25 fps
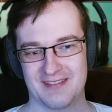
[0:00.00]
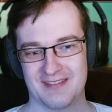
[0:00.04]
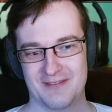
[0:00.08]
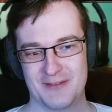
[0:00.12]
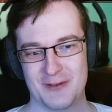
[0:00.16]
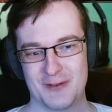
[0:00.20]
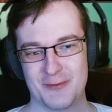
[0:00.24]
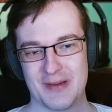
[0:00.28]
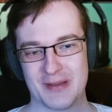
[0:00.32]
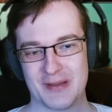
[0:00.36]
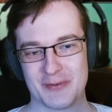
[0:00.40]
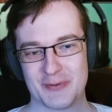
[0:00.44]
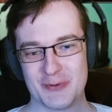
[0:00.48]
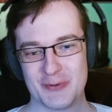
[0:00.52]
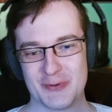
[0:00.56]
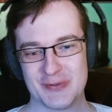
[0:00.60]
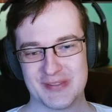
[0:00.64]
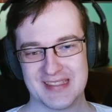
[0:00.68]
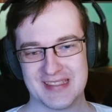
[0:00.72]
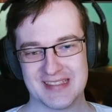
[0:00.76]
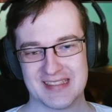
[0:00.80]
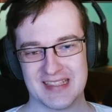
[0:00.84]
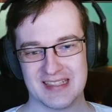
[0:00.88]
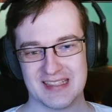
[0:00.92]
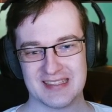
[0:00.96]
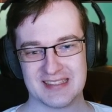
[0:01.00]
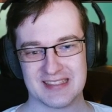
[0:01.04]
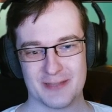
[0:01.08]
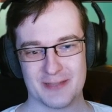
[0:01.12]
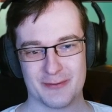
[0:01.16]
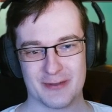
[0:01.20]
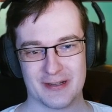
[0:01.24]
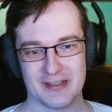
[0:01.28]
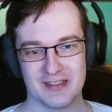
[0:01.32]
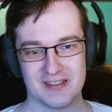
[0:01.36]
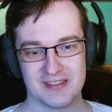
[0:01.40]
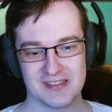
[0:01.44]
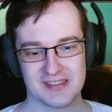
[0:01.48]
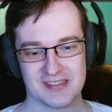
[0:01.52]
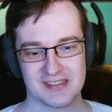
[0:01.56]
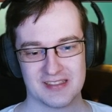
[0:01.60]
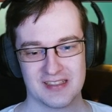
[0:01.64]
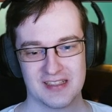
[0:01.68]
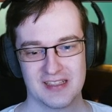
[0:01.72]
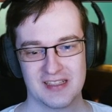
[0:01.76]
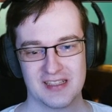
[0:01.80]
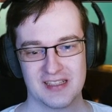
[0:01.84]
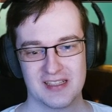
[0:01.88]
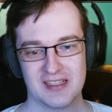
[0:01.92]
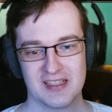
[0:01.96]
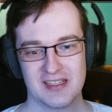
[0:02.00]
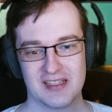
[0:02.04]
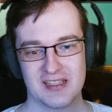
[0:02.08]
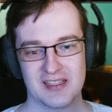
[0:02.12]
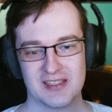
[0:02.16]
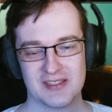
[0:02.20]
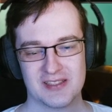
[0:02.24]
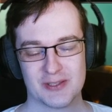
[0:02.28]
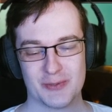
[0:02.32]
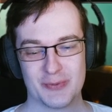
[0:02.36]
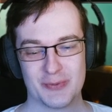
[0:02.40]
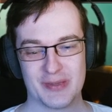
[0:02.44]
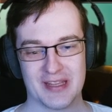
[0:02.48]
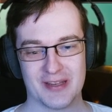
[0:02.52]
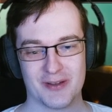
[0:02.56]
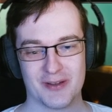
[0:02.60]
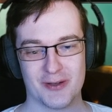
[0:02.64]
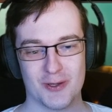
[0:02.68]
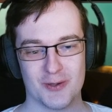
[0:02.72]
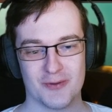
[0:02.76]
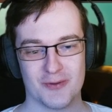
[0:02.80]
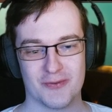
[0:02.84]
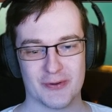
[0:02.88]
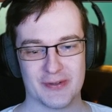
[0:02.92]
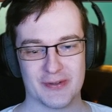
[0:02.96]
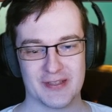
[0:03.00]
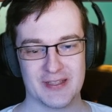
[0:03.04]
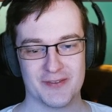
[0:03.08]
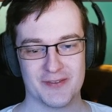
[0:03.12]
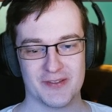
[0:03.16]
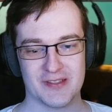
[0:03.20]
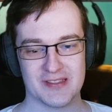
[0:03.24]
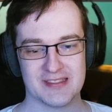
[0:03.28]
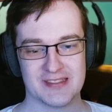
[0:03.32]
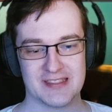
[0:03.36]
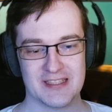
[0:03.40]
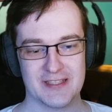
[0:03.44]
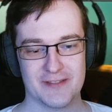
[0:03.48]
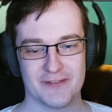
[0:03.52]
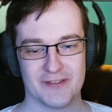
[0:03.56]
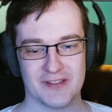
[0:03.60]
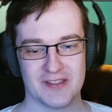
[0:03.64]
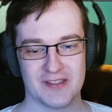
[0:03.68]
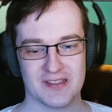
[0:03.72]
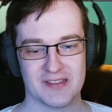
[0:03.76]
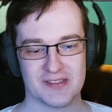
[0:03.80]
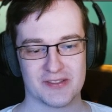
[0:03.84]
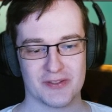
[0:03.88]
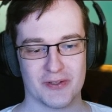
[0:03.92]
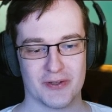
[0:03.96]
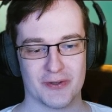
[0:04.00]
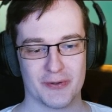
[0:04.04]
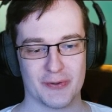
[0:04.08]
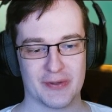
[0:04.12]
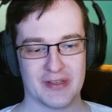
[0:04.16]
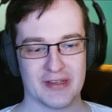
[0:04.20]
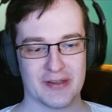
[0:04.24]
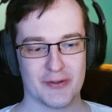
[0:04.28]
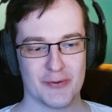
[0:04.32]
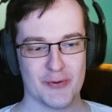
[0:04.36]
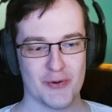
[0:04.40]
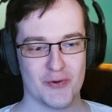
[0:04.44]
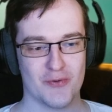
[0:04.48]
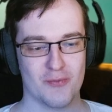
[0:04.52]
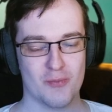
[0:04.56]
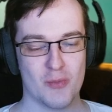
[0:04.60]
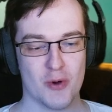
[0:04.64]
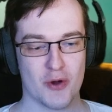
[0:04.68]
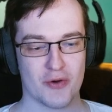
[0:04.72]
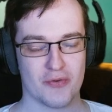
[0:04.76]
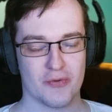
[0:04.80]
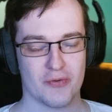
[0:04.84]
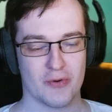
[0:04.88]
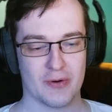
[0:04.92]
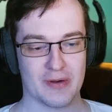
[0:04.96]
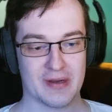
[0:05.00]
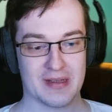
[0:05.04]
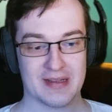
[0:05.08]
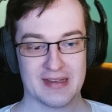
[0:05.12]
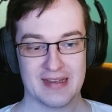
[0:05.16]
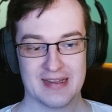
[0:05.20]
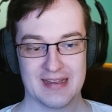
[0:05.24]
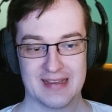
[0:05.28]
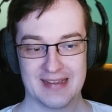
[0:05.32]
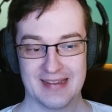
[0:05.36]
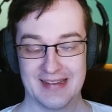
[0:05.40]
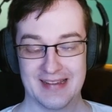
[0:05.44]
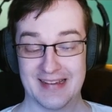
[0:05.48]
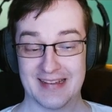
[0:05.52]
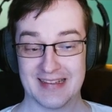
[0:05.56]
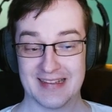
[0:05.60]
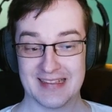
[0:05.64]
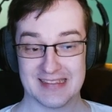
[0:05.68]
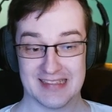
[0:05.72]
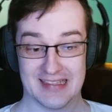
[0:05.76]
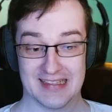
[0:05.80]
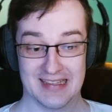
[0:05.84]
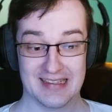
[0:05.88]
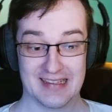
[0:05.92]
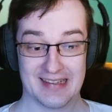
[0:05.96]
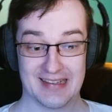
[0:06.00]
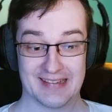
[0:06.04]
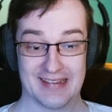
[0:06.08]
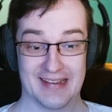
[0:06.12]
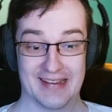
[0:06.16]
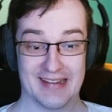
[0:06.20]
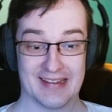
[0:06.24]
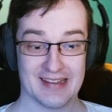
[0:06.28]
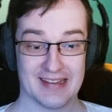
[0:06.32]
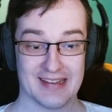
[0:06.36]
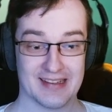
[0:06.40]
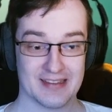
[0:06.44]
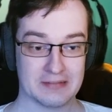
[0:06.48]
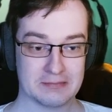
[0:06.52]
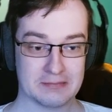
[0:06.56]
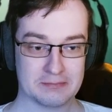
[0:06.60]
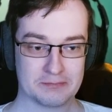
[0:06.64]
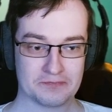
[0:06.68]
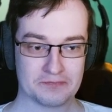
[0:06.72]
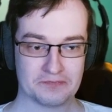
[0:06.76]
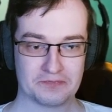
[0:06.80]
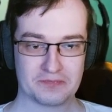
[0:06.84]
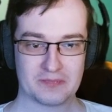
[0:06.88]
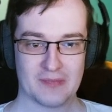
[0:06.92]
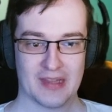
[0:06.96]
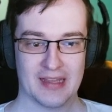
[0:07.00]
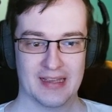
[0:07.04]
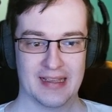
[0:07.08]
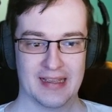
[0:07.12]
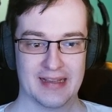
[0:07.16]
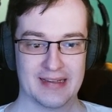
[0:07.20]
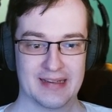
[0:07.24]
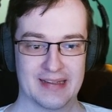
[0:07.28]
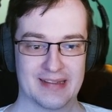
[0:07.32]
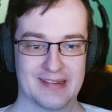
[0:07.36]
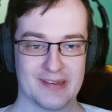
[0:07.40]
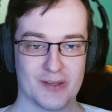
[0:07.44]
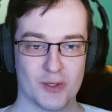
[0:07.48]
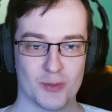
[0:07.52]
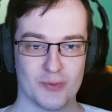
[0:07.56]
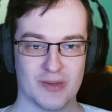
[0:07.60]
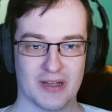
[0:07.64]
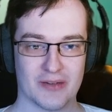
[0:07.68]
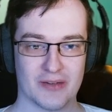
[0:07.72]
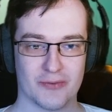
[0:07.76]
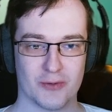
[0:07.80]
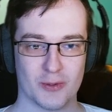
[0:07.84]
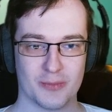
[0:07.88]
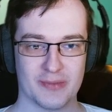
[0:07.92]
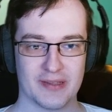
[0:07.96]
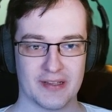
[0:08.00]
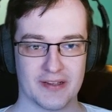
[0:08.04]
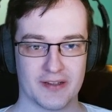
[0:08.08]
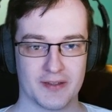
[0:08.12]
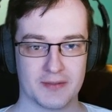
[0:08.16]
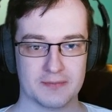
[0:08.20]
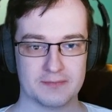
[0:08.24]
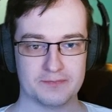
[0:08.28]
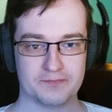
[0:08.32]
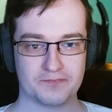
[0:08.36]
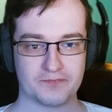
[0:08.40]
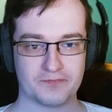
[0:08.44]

you want to use this stun somewhere else. So we can go for defense, or you can go more for increased healing taken. Anything you want from there.